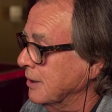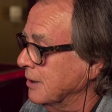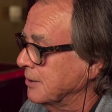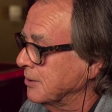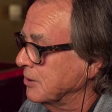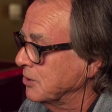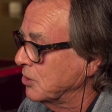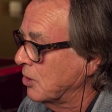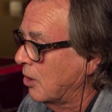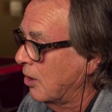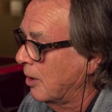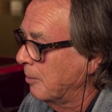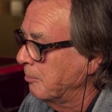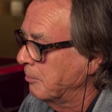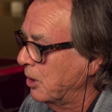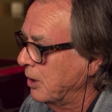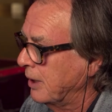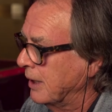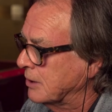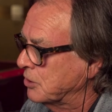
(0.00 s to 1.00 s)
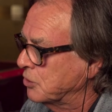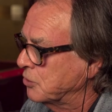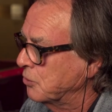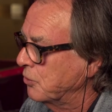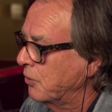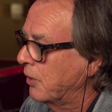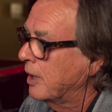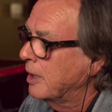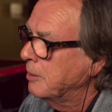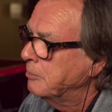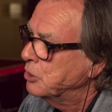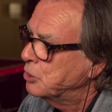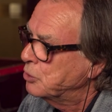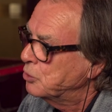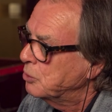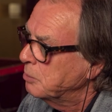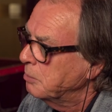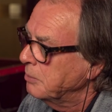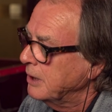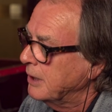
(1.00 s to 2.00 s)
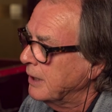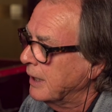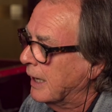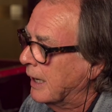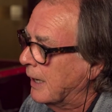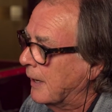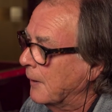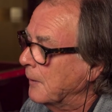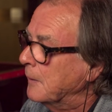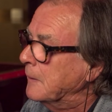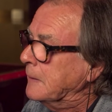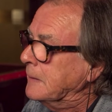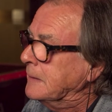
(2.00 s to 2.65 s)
at the time, my next door neighbour took me down